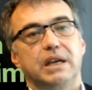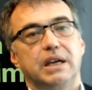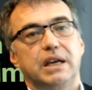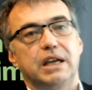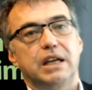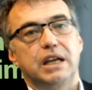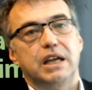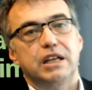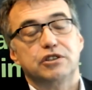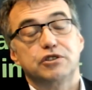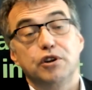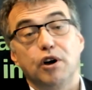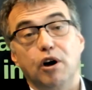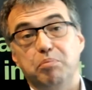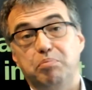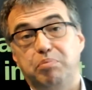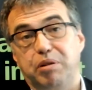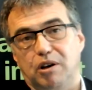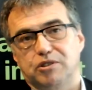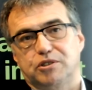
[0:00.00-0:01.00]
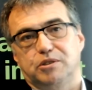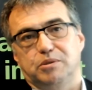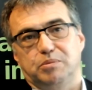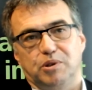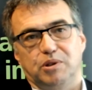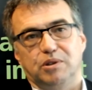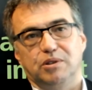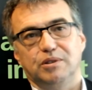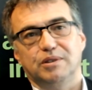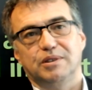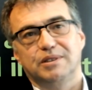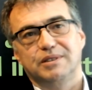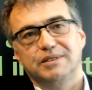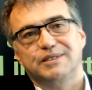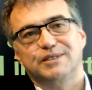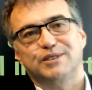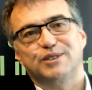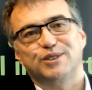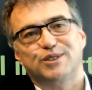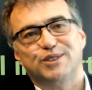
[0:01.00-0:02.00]
It's not possible
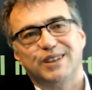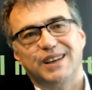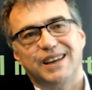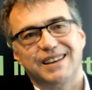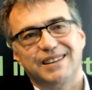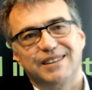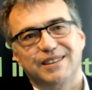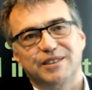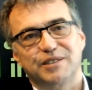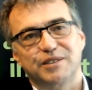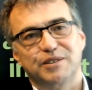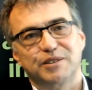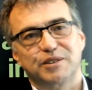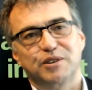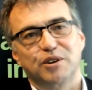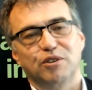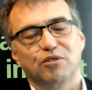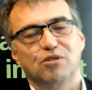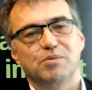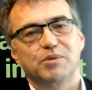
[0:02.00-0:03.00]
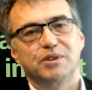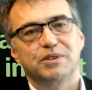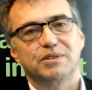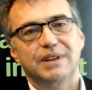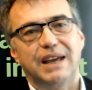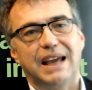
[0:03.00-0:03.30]
to say that the government,